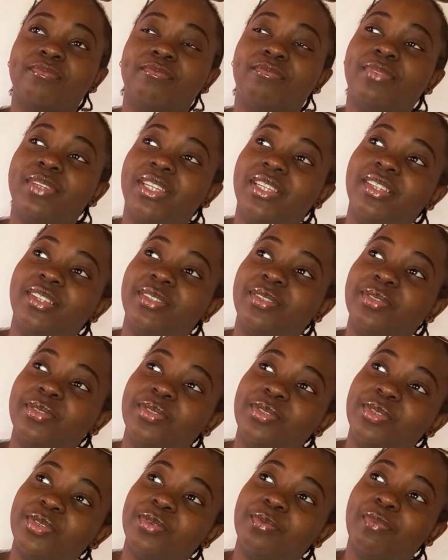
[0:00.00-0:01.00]
big
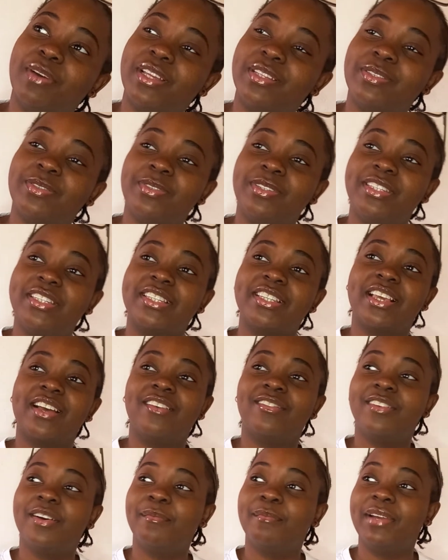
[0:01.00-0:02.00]
YouTuber to
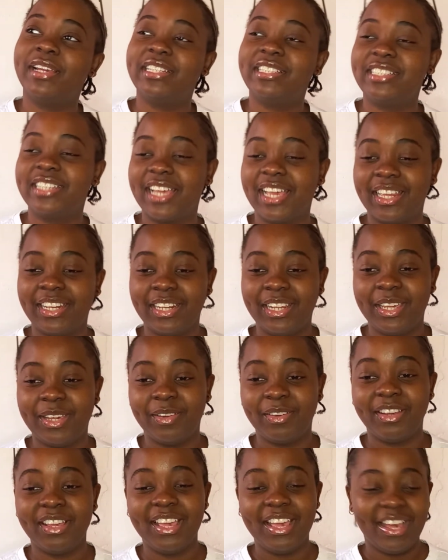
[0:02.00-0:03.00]
discover my
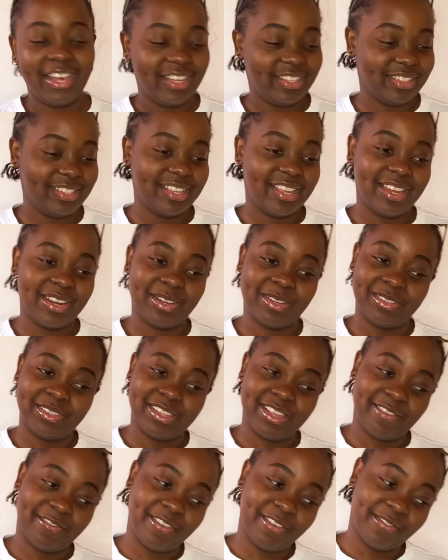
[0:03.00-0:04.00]
channel and said I was
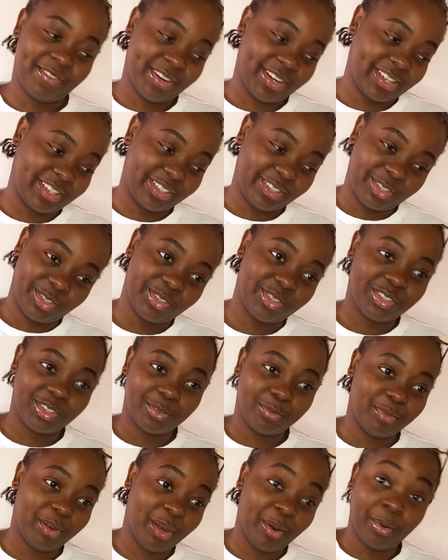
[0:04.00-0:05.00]
their favorite
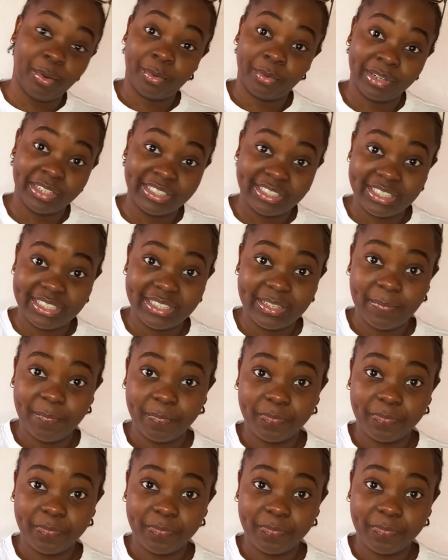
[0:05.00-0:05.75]
YouTuber already.